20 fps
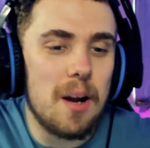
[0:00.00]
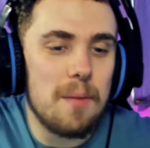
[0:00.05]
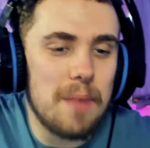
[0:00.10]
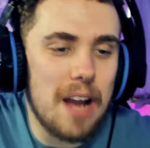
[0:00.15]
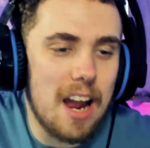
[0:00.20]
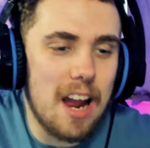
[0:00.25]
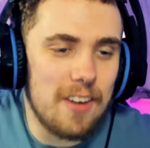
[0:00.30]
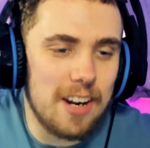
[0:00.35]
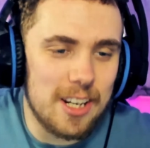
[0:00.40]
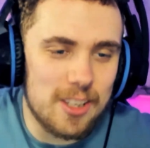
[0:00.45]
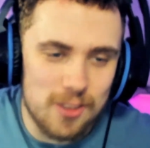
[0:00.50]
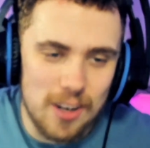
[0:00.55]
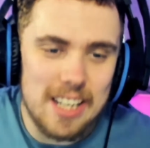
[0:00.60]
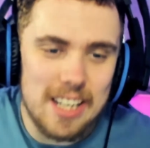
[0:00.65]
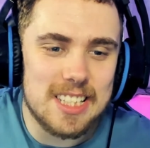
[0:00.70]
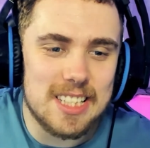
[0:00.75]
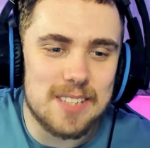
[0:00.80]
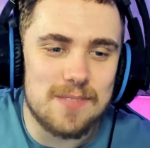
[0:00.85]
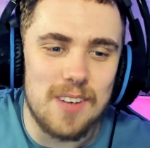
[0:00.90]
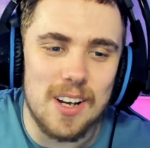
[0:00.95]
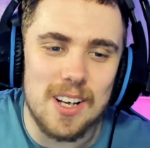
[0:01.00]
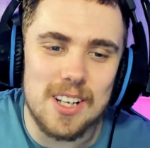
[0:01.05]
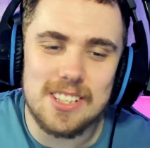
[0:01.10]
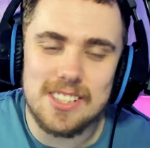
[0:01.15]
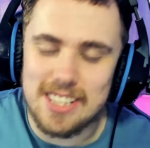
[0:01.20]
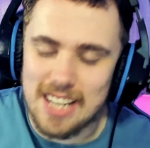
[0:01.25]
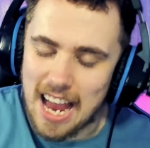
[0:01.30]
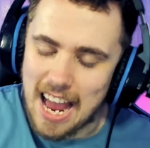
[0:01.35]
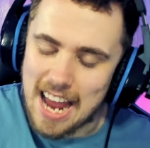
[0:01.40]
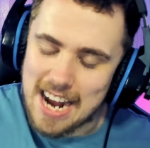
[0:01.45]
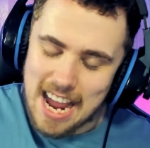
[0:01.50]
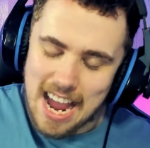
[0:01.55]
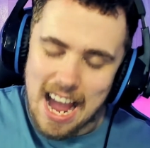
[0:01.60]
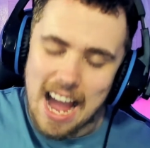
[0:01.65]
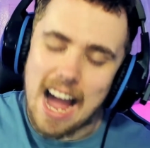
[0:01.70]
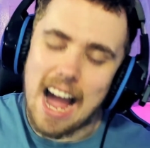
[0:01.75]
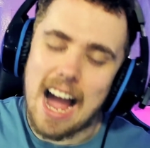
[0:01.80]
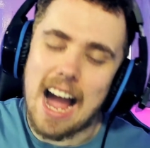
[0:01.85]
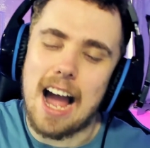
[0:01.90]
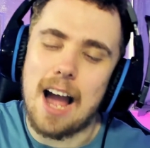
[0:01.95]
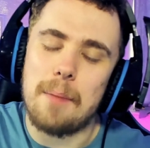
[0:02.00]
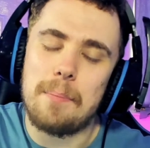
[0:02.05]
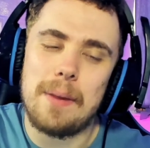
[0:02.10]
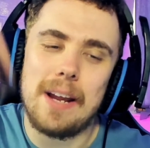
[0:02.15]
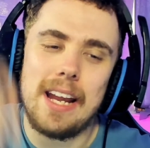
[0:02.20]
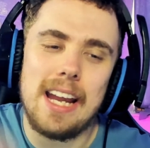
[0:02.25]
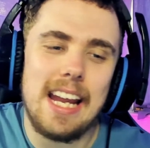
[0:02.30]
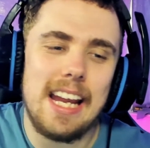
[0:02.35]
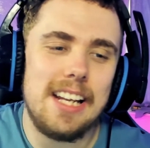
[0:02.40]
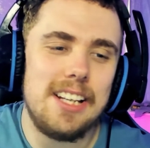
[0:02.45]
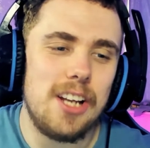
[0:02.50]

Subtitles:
a Merry Christmas and a Happy